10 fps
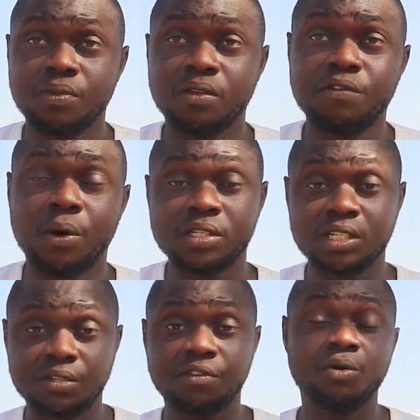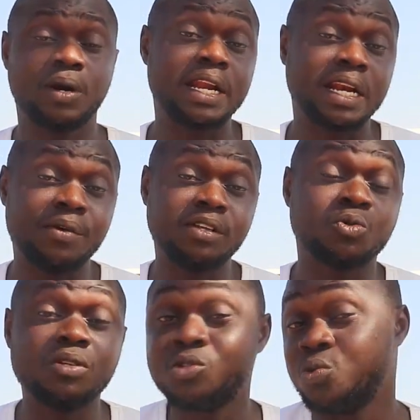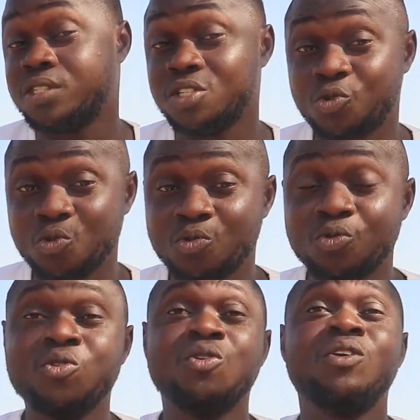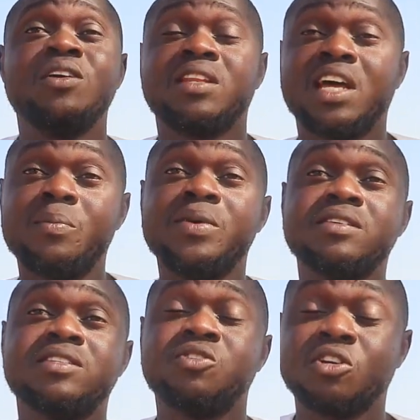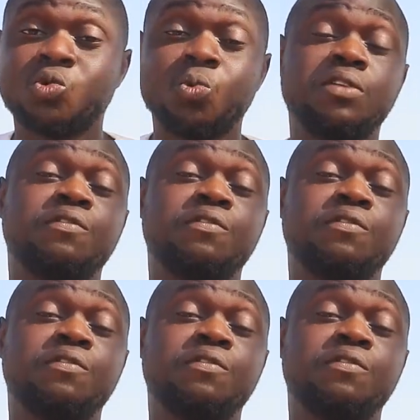If you're watching this video right now in 2022, that means just wait